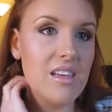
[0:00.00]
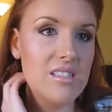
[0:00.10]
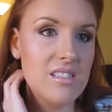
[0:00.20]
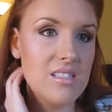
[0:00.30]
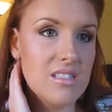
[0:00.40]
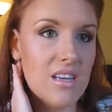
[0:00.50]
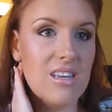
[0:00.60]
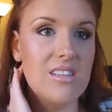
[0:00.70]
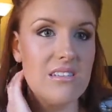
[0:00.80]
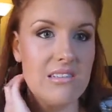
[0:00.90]
it's
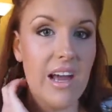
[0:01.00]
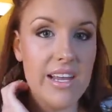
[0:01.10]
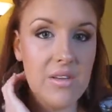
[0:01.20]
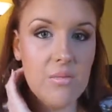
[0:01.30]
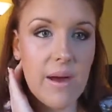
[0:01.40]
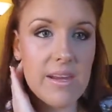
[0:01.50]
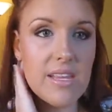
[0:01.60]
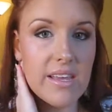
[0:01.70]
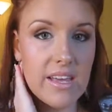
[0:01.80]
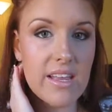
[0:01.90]
like just I knew about
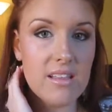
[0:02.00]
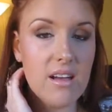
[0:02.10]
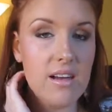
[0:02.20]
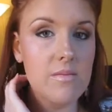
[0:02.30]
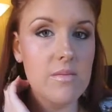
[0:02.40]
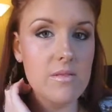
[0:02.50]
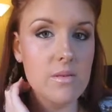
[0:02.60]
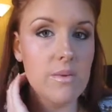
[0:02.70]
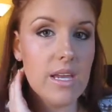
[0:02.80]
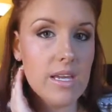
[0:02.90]
it, like a lot of people
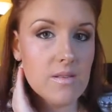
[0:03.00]
knew about it.